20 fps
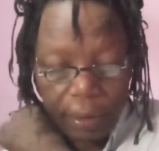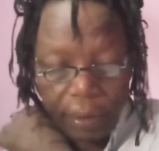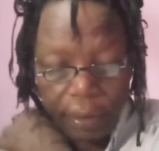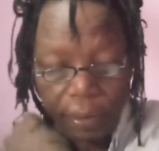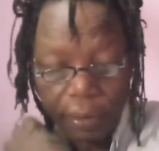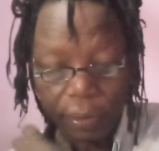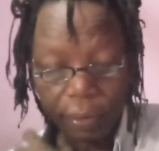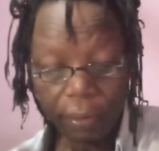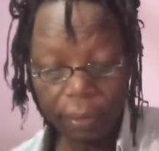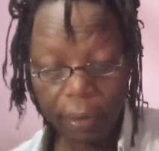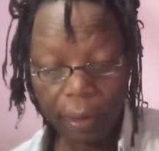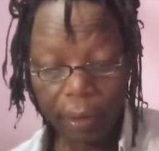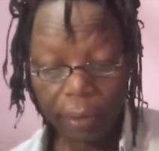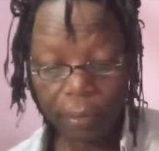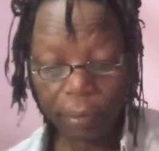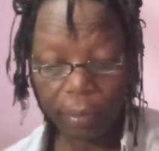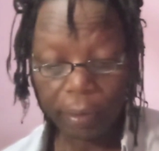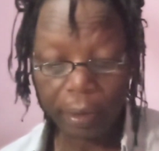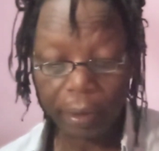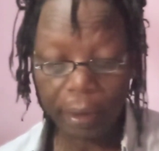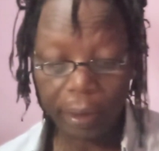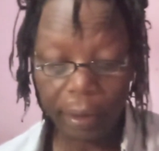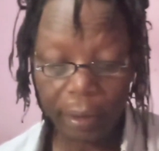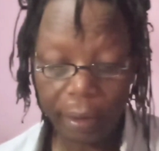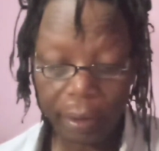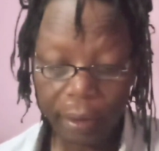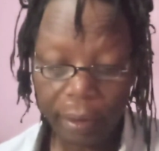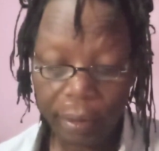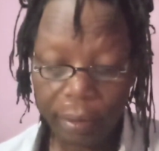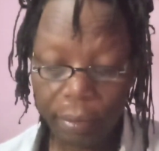So that's what it
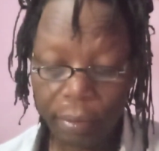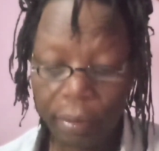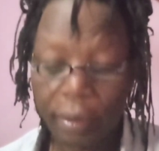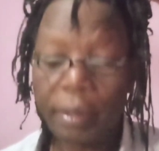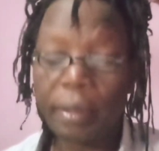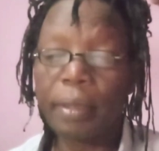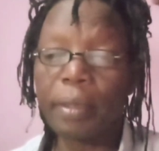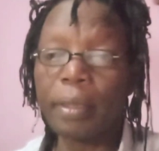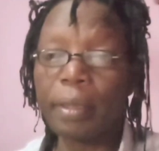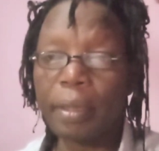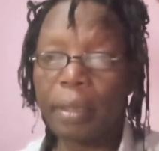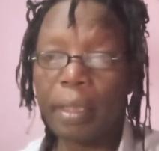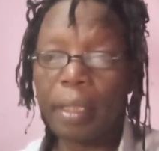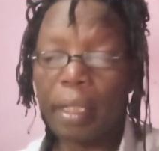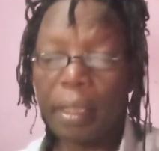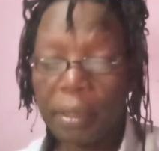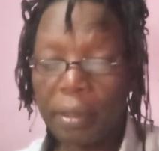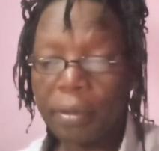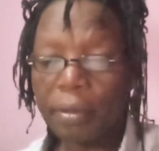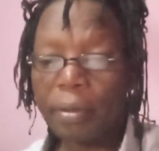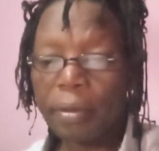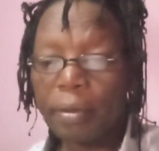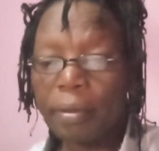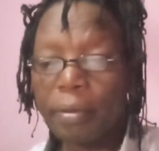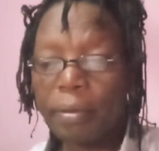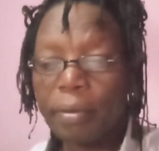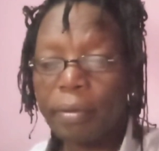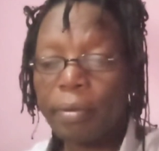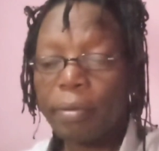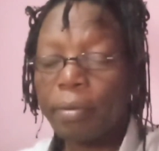is. What is interaction?
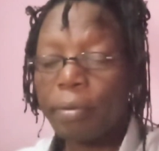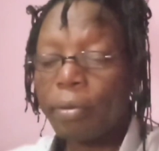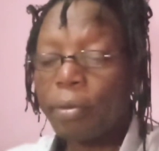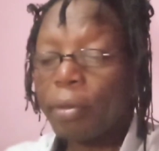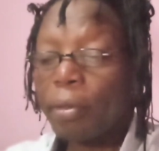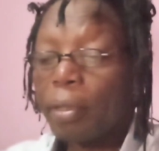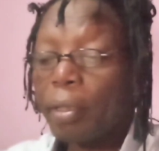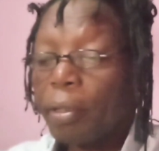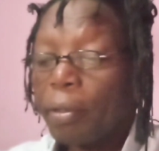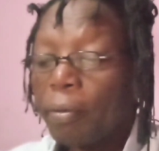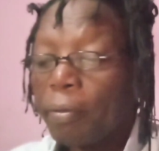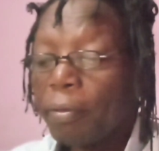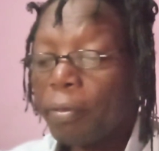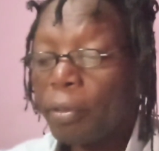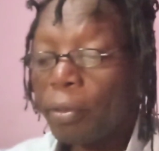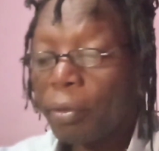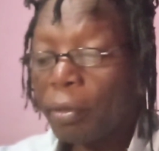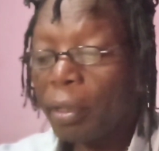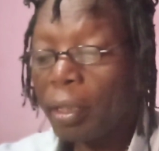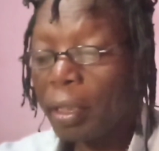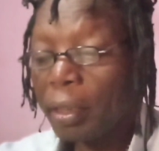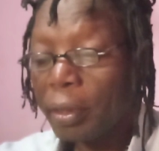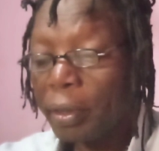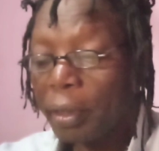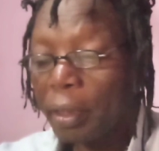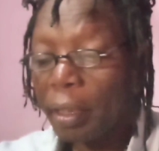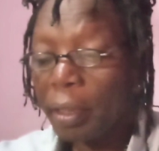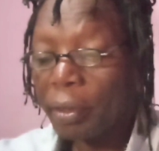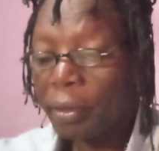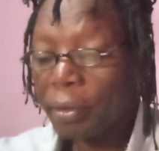We're talking of nuclear
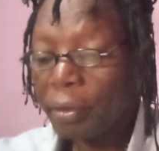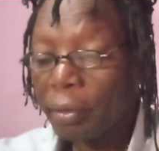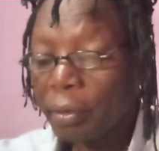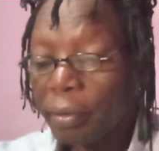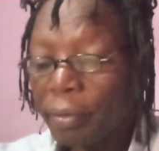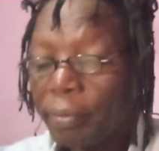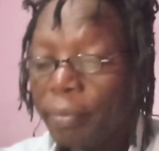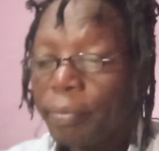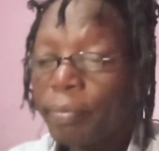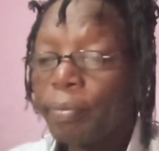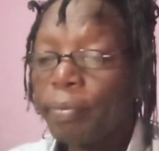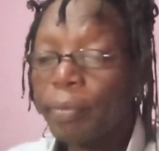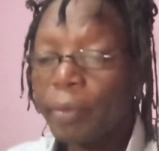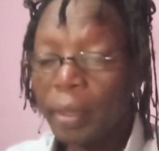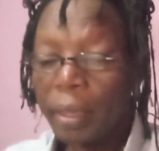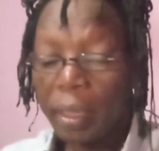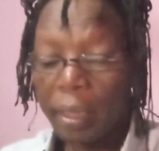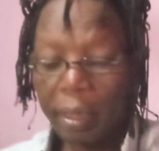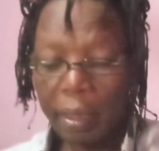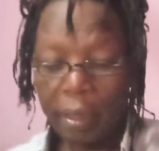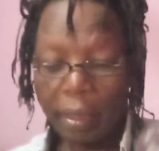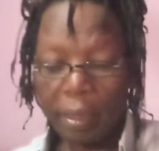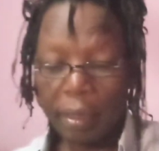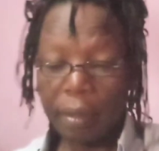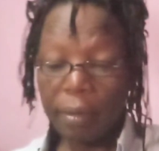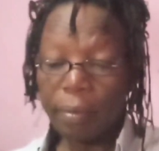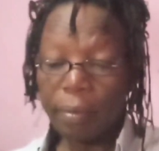interaction. Yeah.